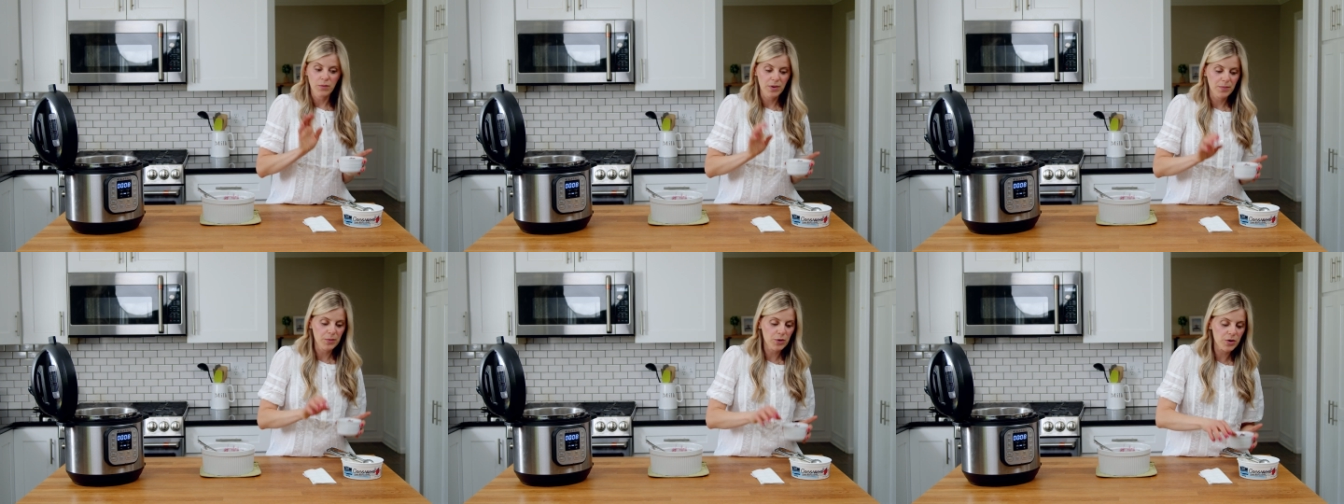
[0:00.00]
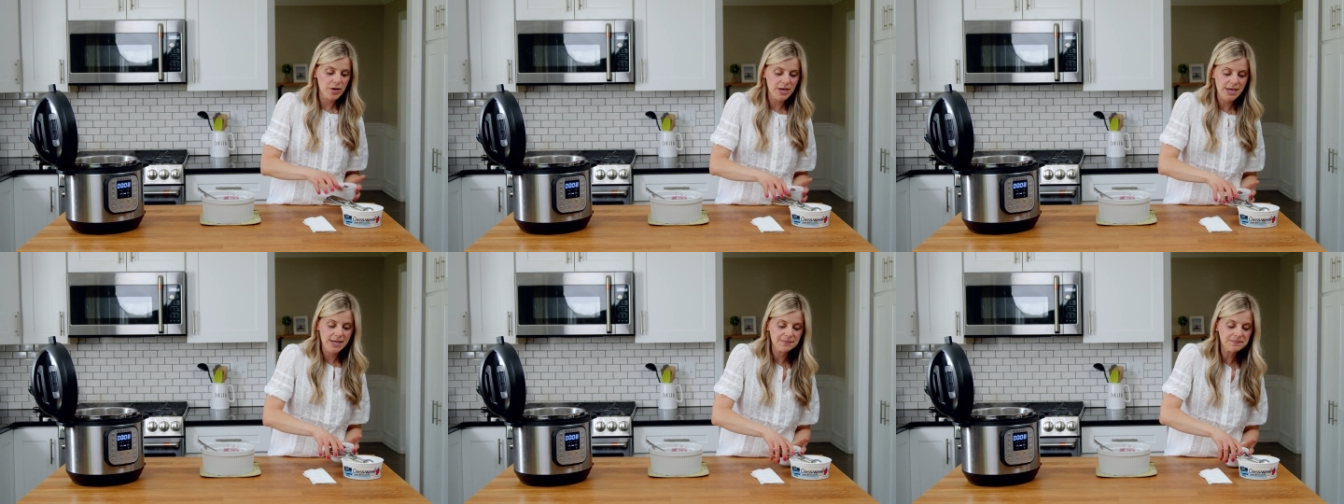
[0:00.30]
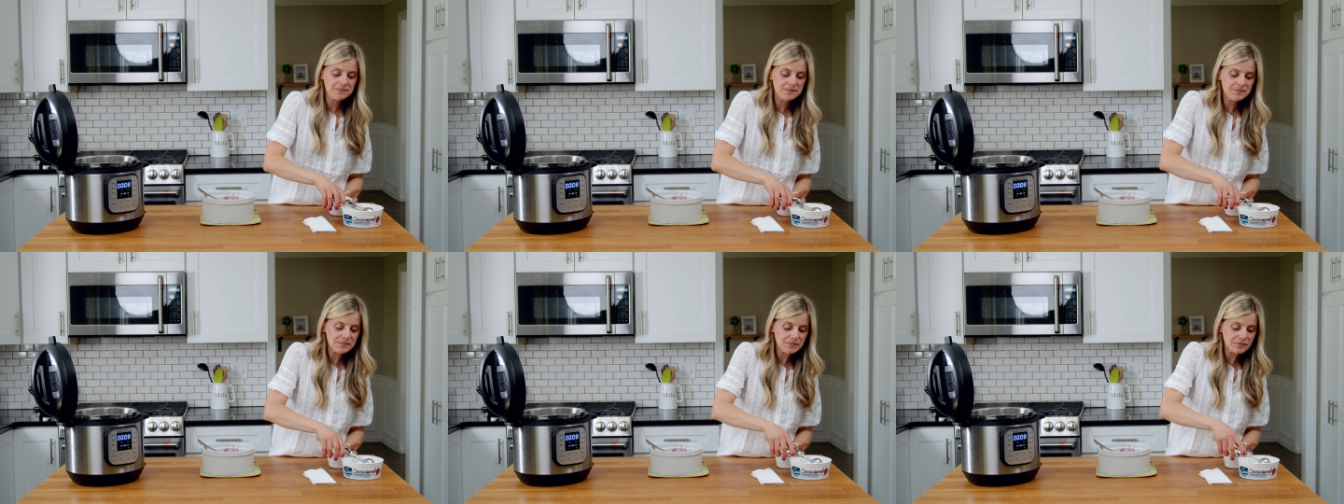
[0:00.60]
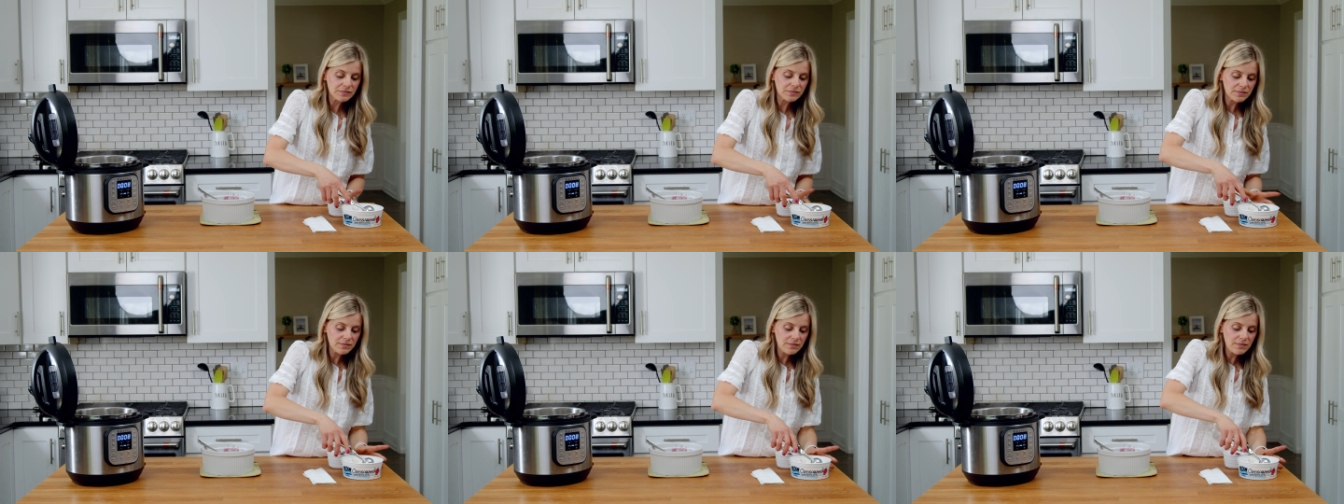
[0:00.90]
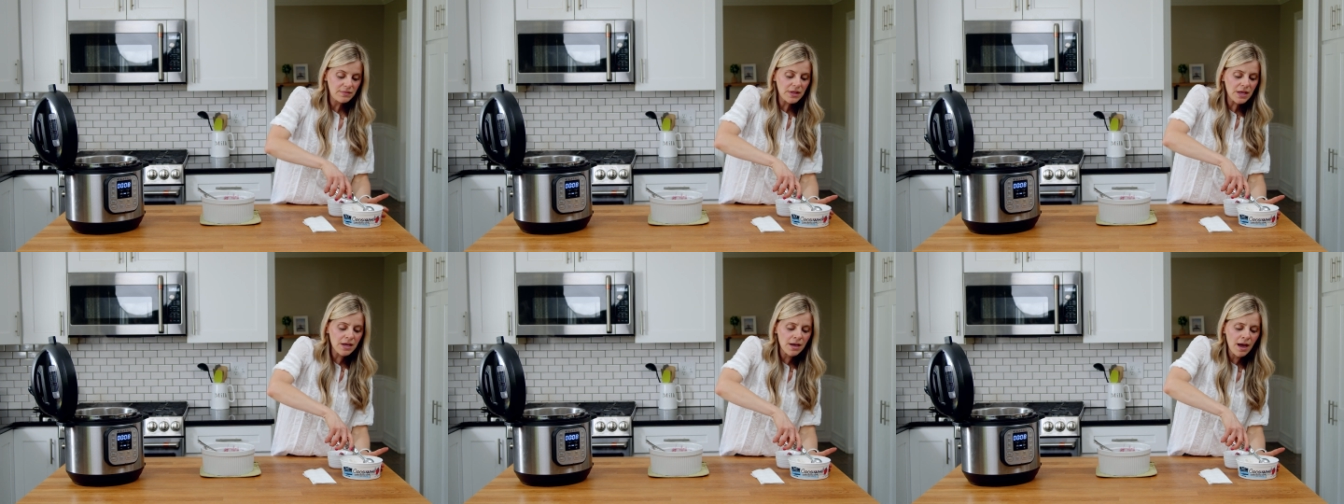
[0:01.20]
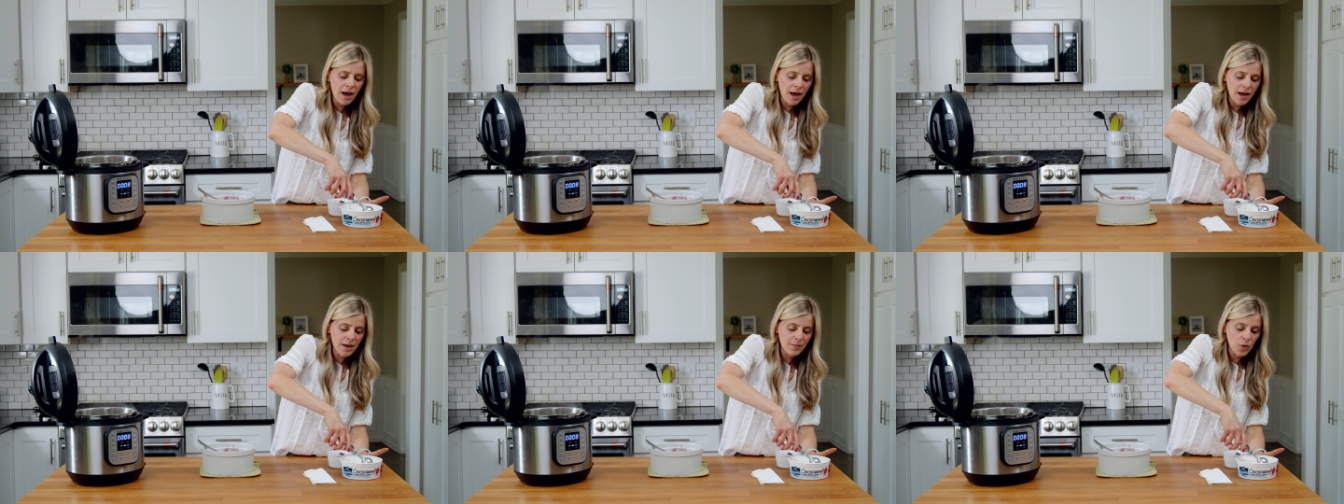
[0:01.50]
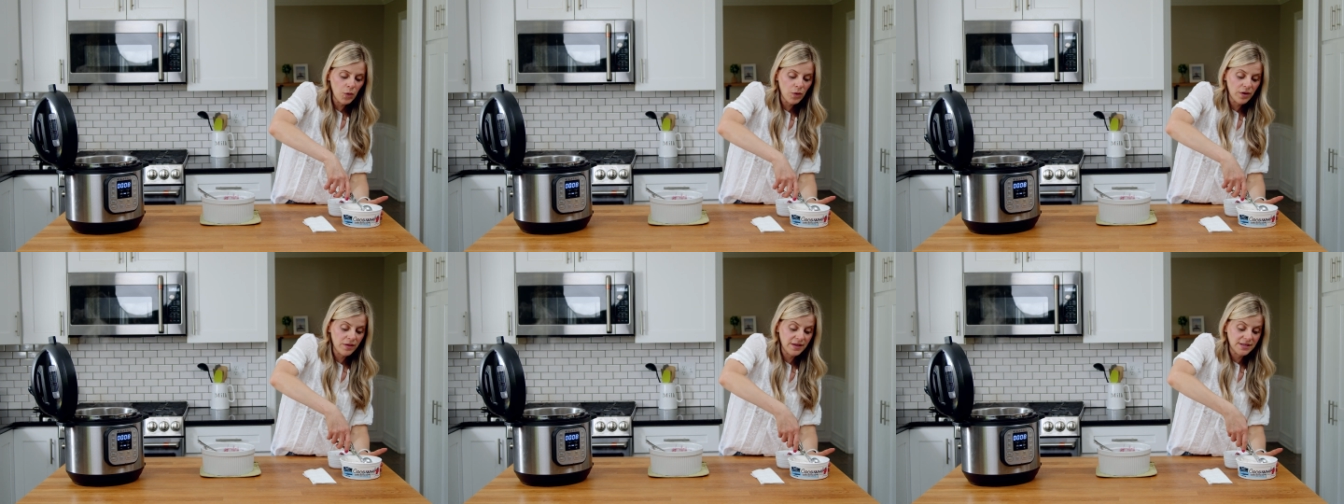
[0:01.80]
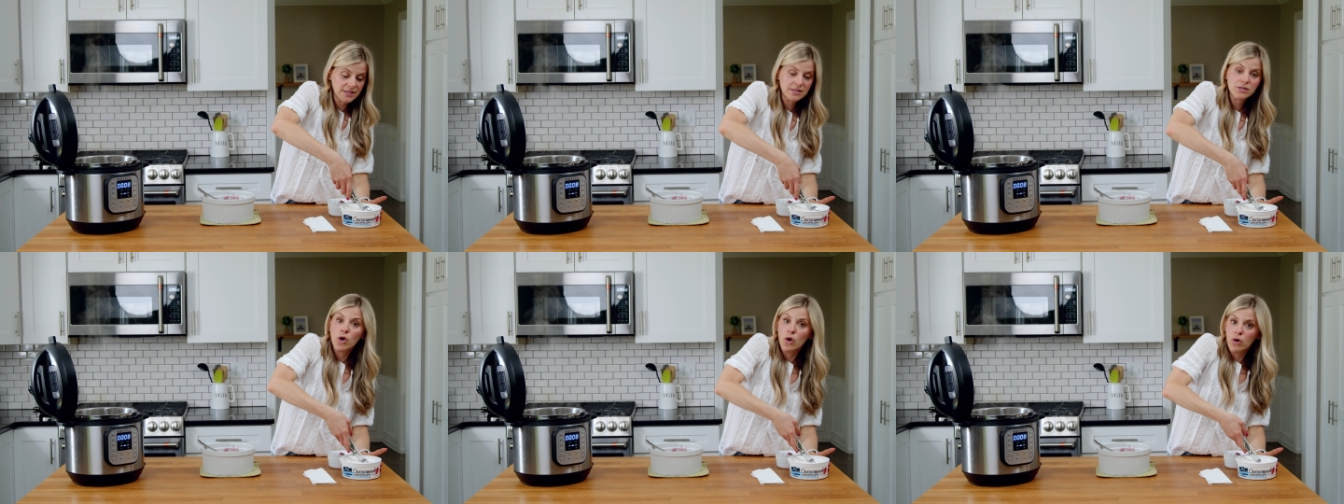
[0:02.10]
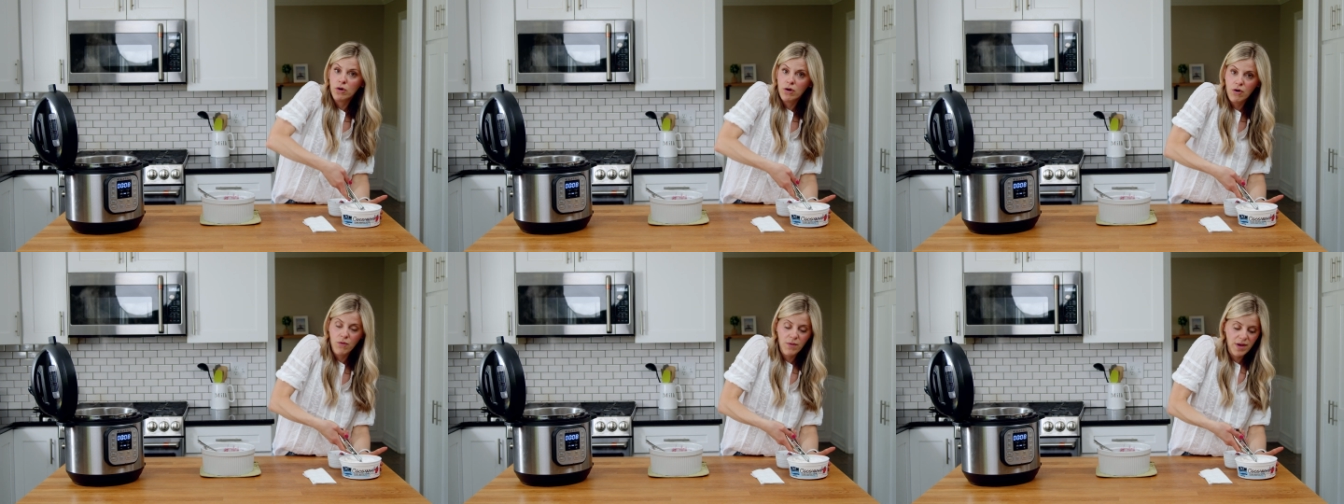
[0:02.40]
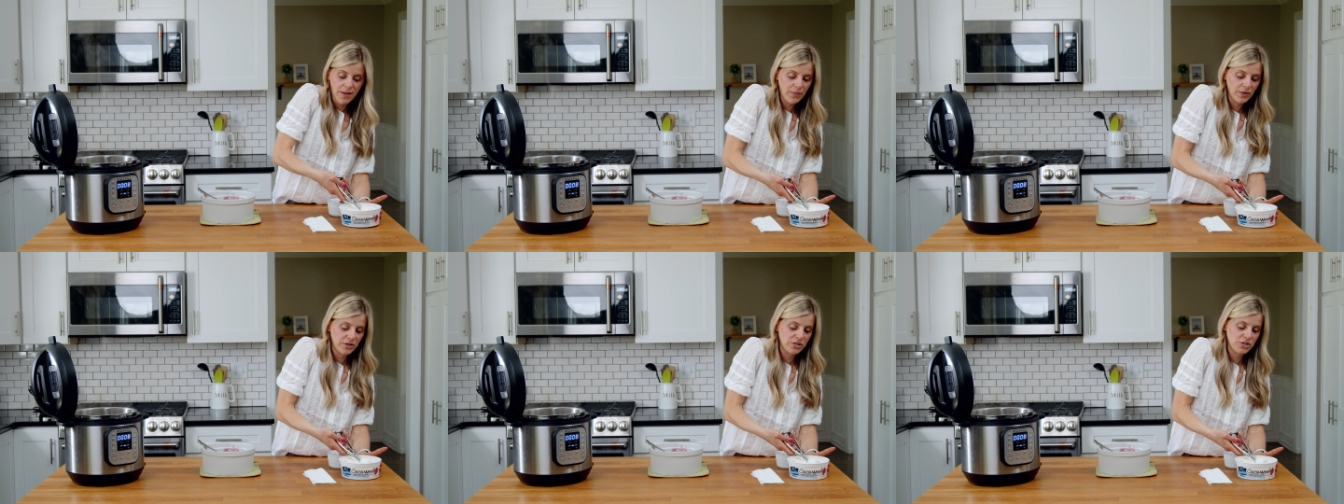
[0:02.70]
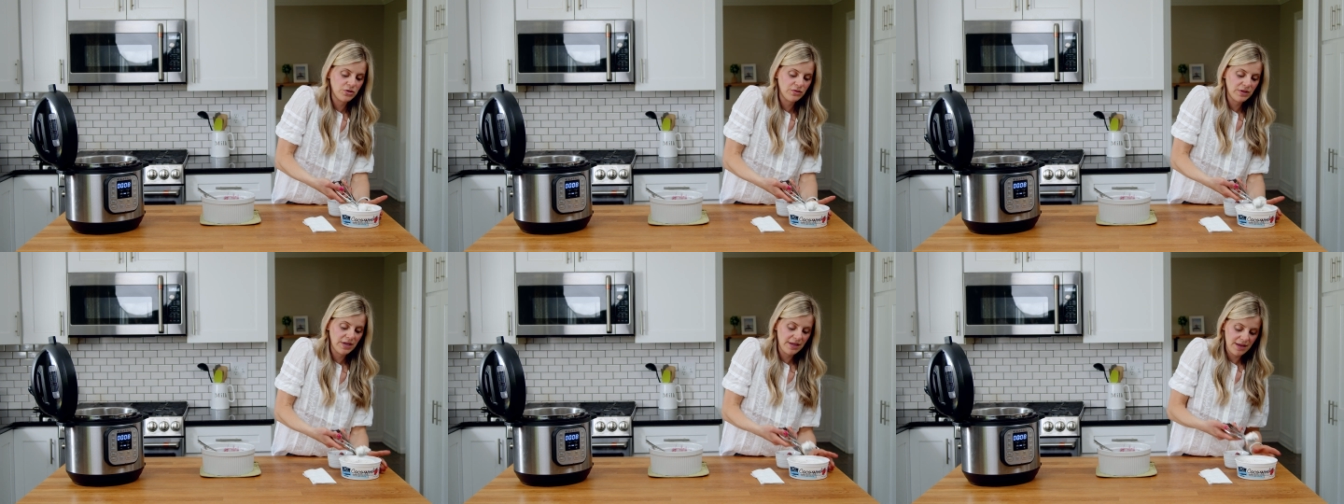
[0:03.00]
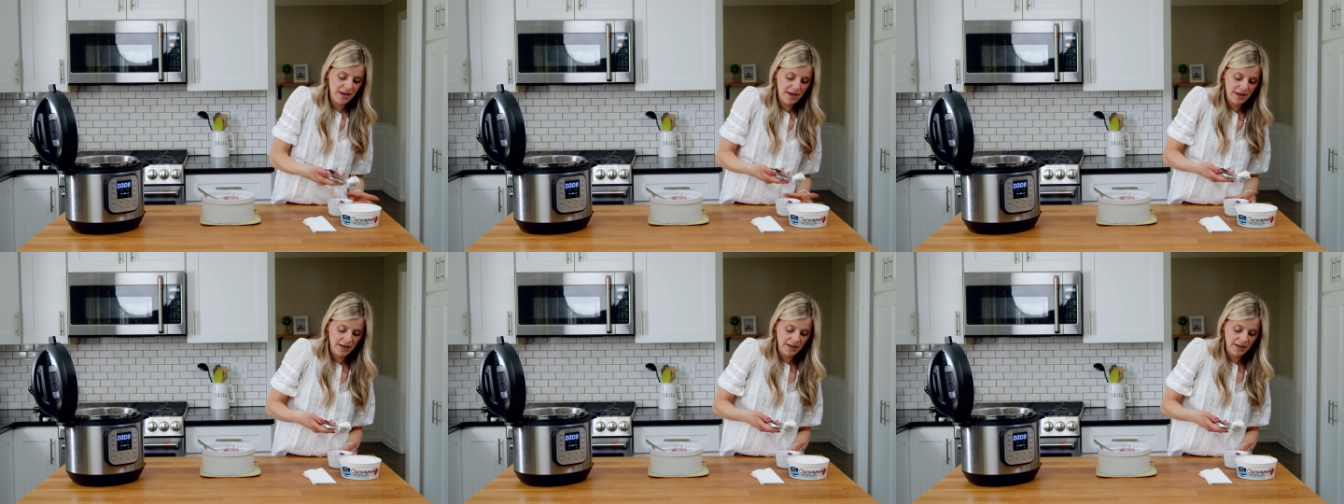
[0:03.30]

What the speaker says: whipped cream or this Cocoa Whip, which you can get